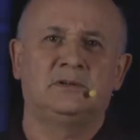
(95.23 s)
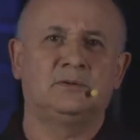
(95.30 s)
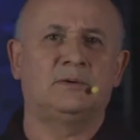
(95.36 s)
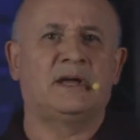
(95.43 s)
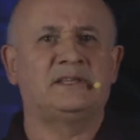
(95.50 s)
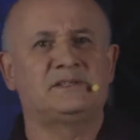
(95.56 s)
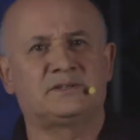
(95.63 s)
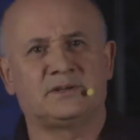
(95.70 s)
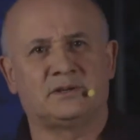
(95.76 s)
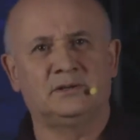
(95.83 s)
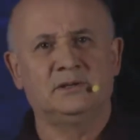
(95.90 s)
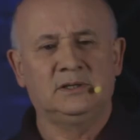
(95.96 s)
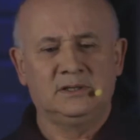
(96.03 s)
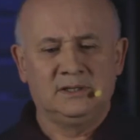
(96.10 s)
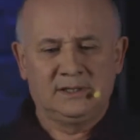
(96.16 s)
to
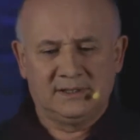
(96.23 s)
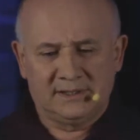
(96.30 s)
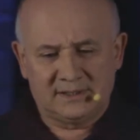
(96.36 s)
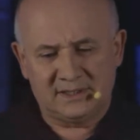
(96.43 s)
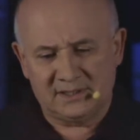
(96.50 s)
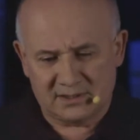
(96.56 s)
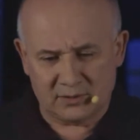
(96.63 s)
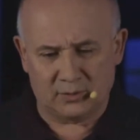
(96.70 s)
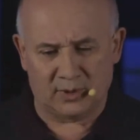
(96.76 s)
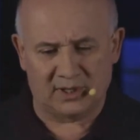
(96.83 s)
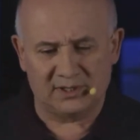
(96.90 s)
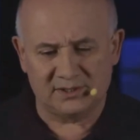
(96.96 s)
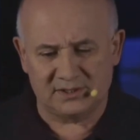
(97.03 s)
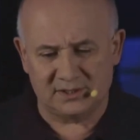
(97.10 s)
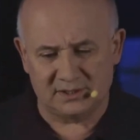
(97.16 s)
answer these
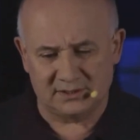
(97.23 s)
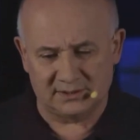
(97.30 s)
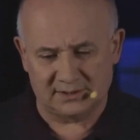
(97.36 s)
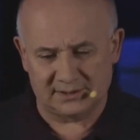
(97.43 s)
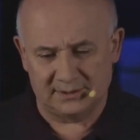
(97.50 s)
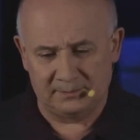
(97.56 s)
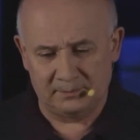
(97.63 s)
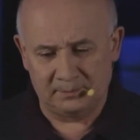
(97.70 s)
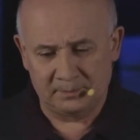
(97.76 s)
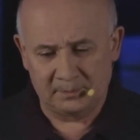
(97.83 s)
questions.